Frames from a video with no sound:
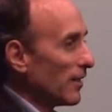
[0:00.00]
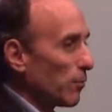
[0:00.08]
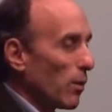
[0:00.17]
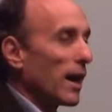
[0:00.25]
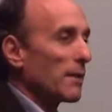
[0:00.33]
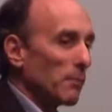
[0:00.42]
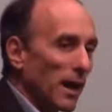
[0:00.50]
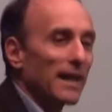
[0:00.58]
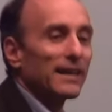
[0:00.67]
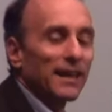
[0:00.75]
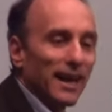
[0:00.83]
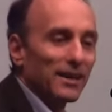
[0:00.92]
of why
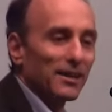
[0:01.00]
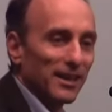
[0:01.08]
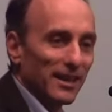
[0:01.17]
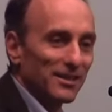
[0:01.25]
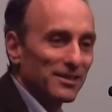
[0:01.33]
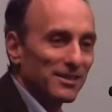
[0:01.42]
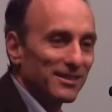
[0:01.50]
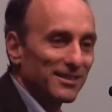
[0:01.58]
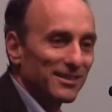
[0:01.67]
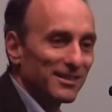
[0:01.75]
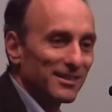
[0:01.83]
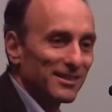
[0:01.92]
my candidate